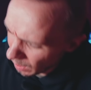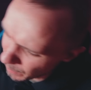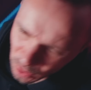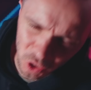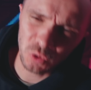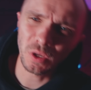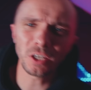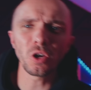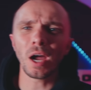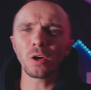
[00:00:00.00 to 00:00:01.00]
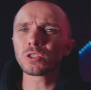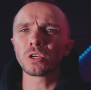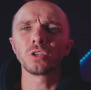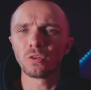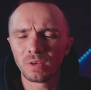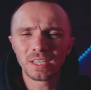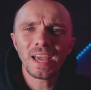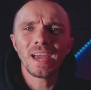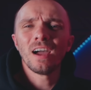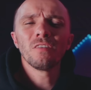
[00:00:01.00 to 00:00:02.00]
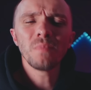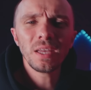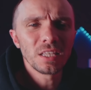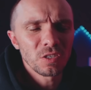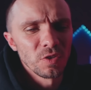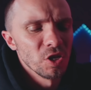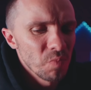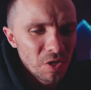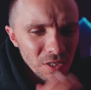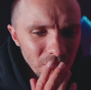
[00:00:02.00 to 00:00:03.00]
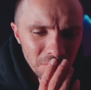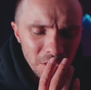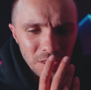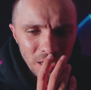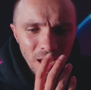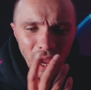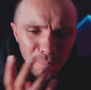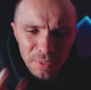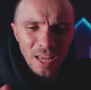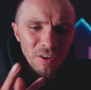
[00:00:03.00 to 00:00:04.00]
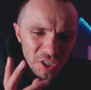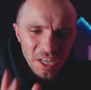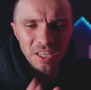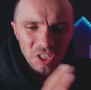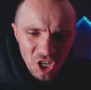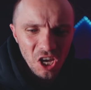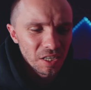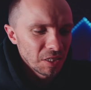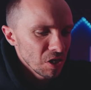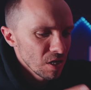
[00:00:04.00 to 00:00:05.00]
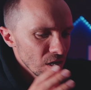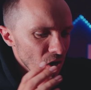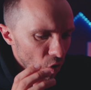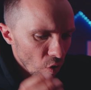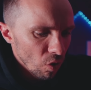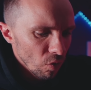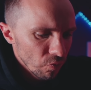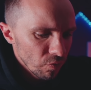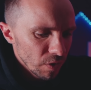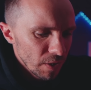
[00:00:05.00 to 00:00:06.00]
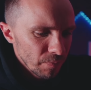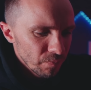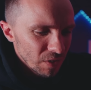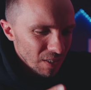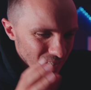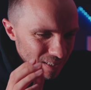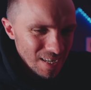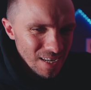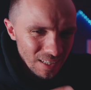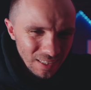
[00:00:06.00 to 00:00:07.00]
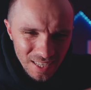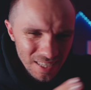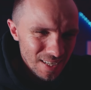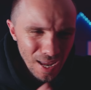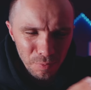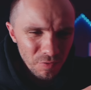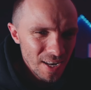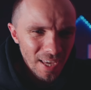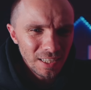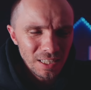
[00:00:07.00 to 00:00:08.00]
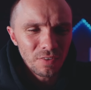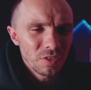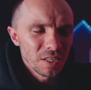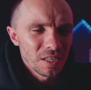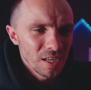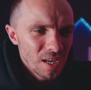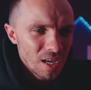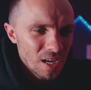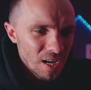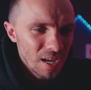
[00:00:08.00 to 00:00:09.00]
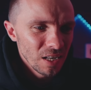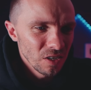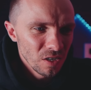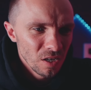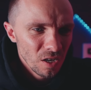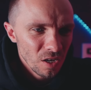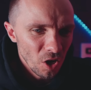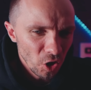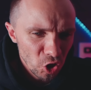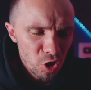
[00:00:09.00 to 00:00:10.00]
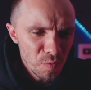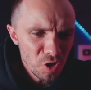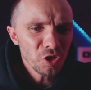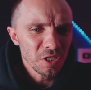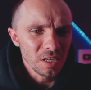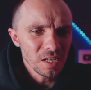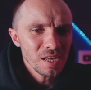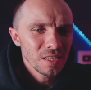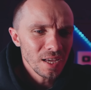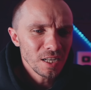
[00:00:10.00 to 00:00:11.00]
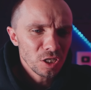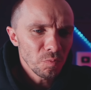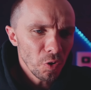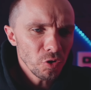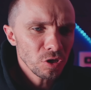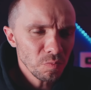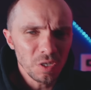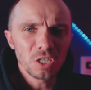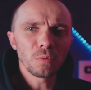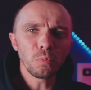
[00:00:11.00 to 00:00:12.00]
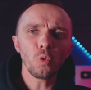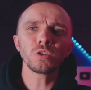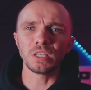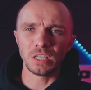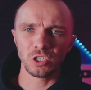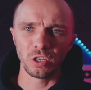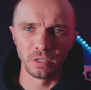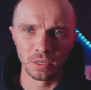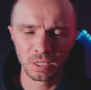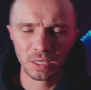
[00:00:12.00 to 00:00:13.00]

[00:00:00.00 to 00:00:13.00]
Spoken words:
I'll be honest with you. I also don't really care. I've made this video because I'm kind of sick and tired of seeing this type of negativity in a community that is supposed to be supporting each other.